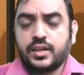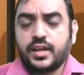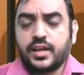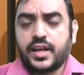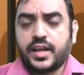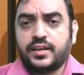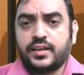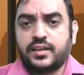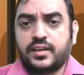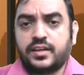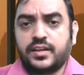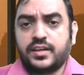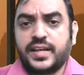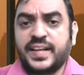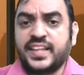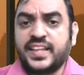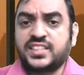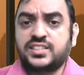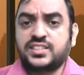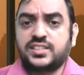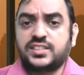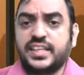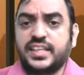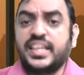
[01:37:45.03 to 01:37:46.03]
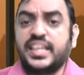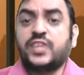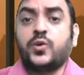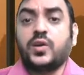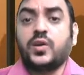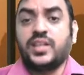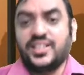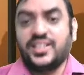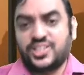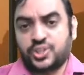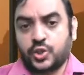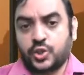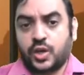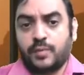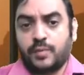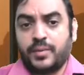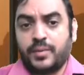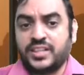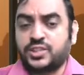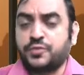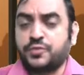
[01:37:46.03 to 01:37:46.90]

And uh, it is equal installment.